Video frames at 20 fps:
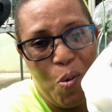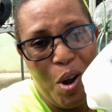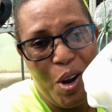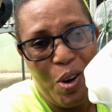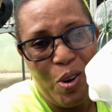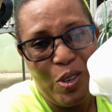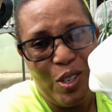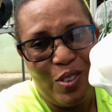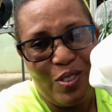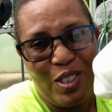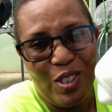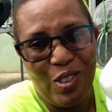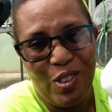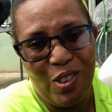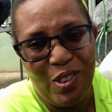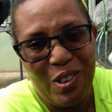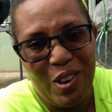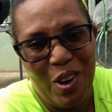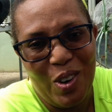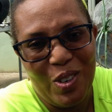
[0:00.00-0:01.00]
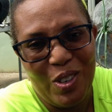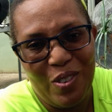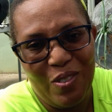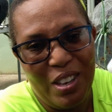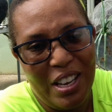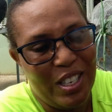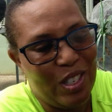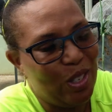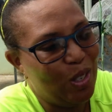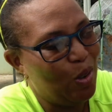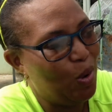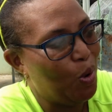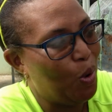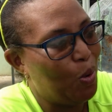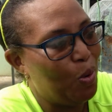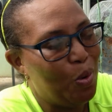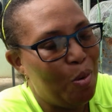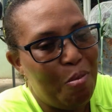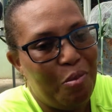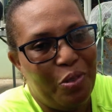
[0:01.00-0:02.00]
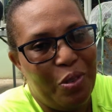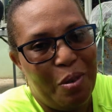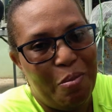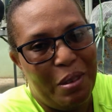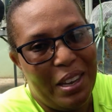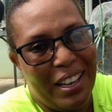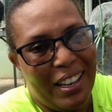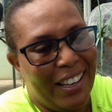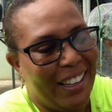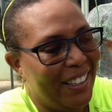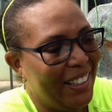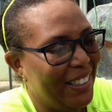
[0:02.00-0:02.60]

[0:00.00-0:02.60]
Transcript: one out of his storeroom for me.